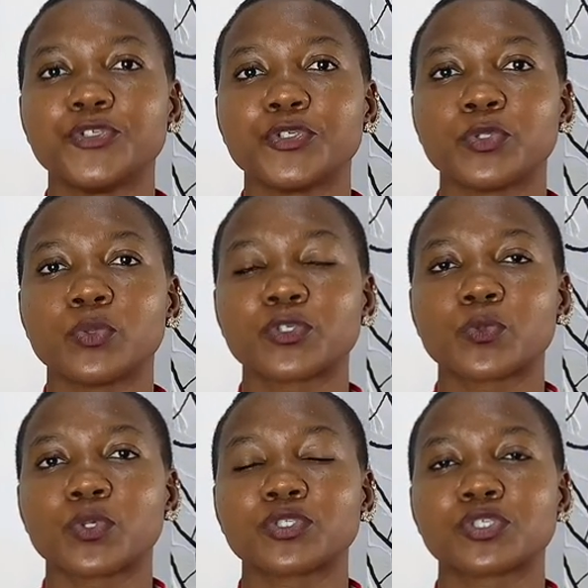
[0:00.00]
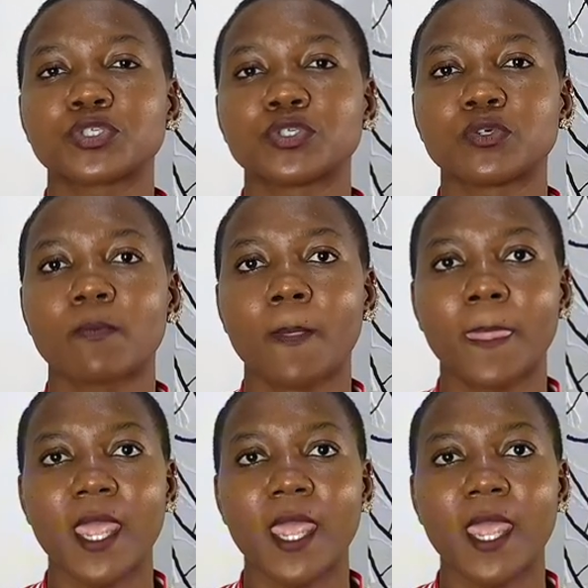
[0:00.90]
You wouldn't want to